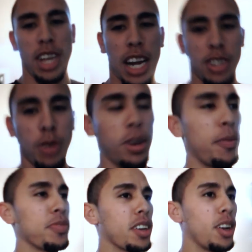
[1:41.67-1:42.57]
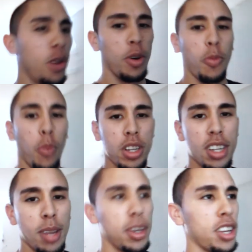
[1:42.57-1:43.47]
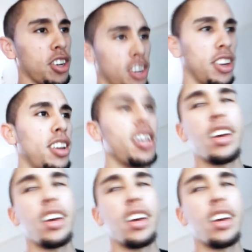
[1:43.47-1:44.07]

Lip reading: react to it. What's going to be good?